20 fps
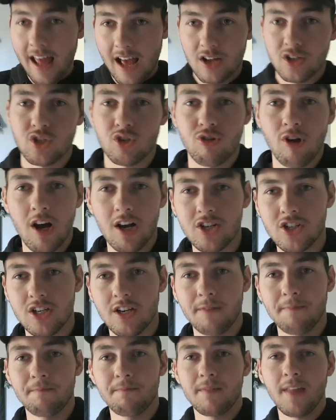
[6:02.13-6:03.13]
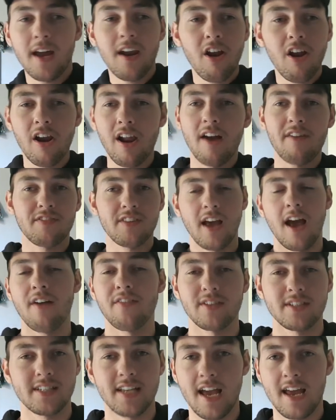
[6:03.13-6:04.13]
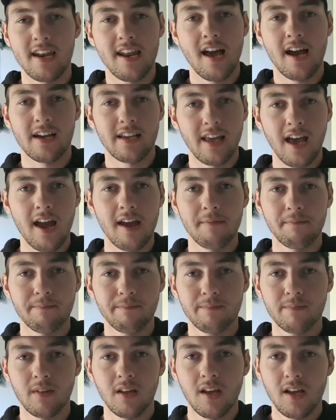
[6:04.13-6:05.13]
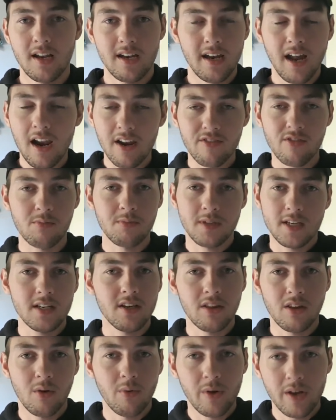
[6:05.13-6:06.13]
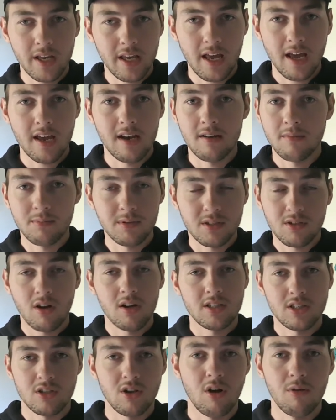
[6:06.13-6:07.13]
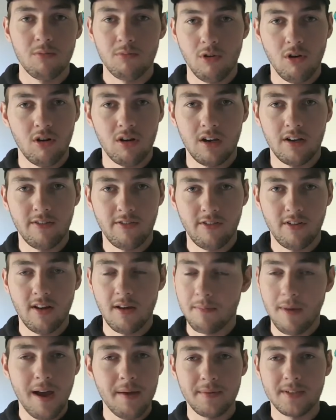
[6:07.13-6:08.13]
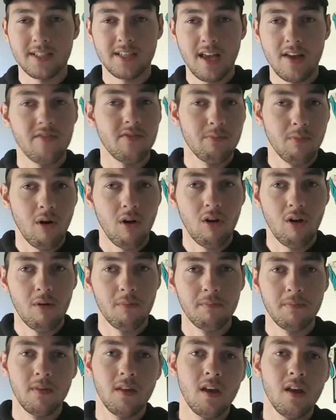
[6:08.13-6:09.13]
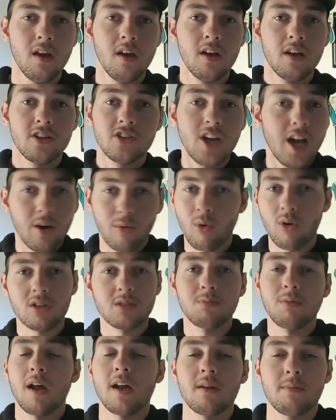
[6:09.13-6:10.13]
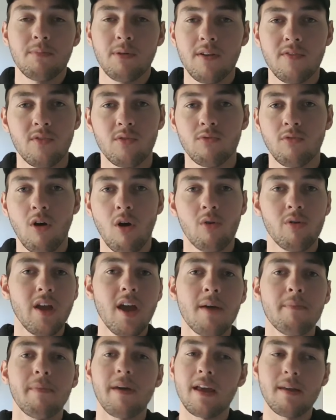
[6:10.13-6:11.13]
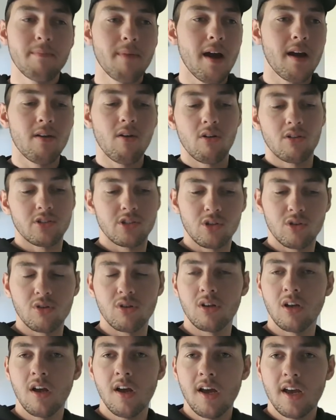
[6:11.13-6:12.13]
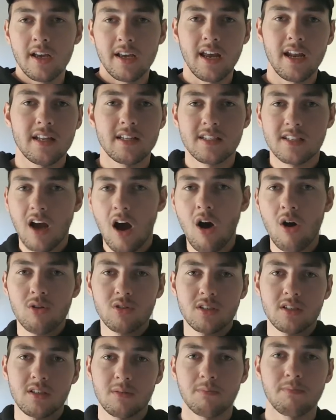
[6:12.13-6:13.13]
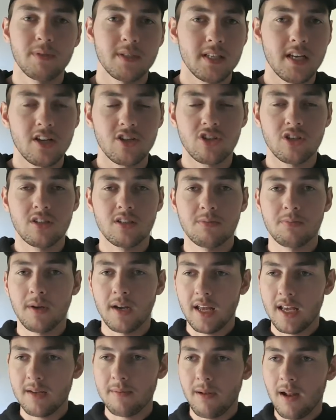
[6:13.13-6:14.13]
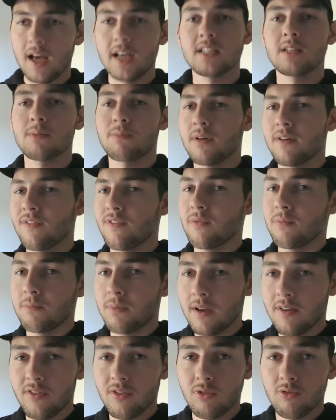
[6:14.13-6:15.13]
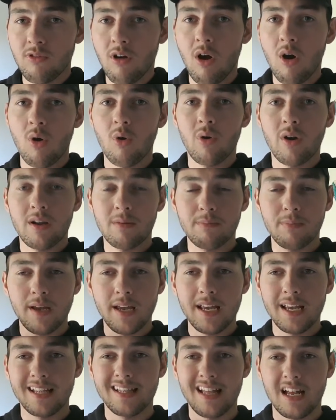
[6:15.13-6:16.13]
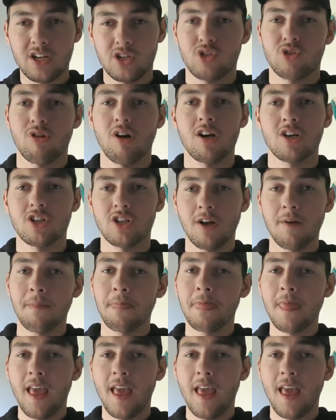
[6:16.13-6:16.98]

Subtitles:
our structure. They don't have to have a standout game. None of them did on the weekend, besides Tom Rockcliffe, maybe Stephen Motlop. Jack Watts played a pivotal role. Yeah, he may not get his goals and possessions, but he plays a pivotal role in being in that structure,